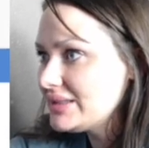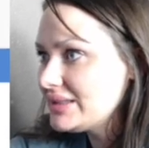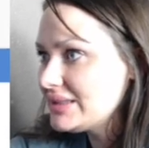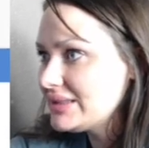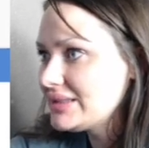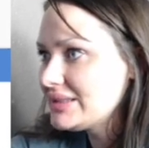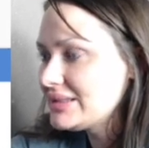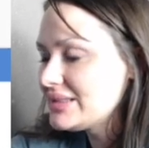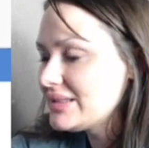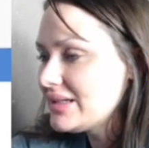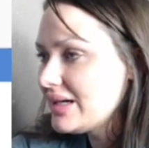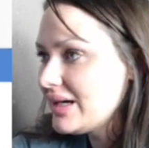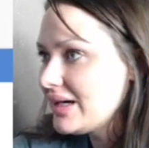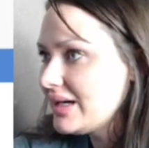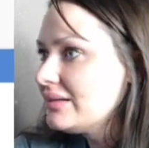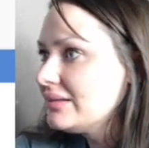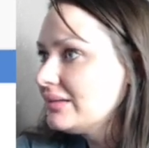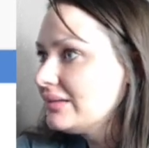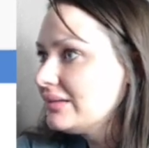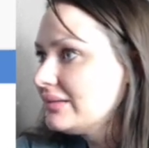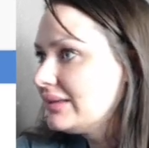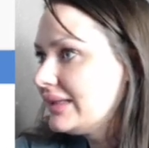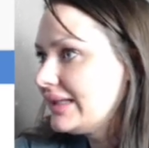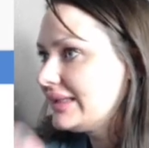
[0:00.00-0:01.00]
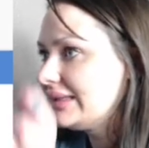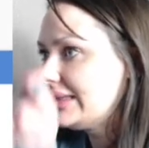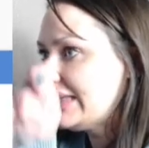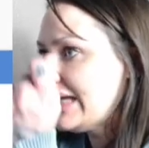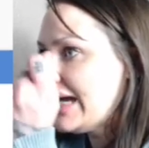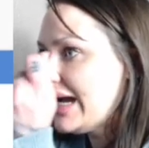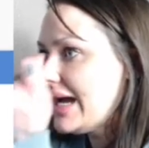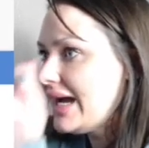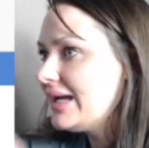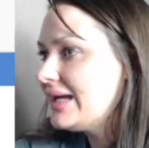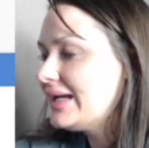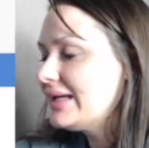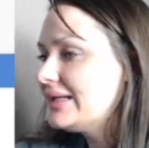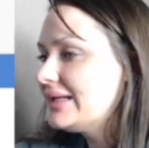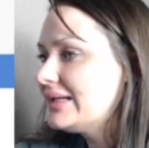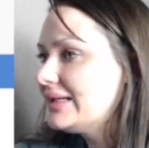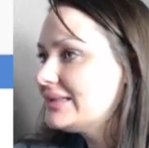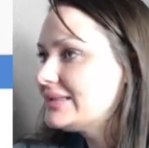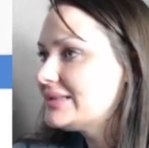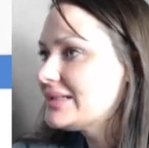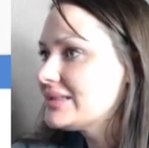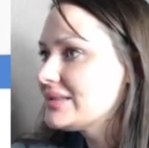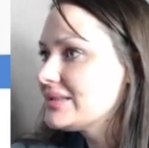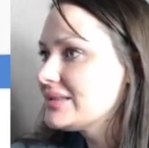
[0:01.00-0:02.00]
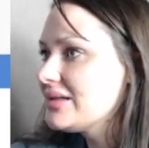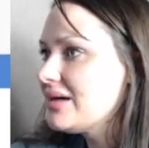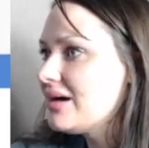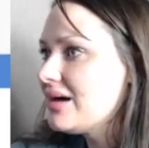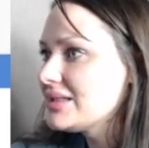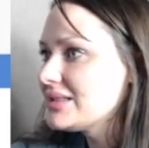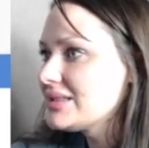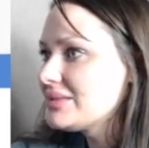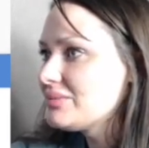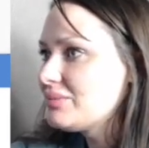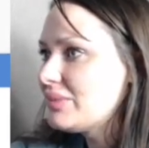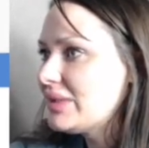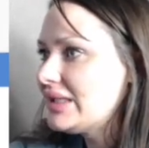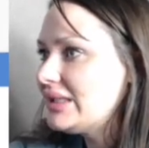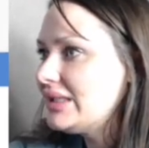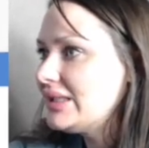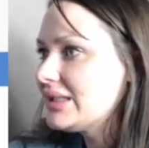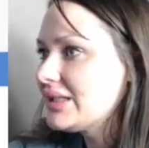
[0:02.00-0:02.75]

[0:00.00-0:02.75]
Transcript: It's not like that, and it does cost money.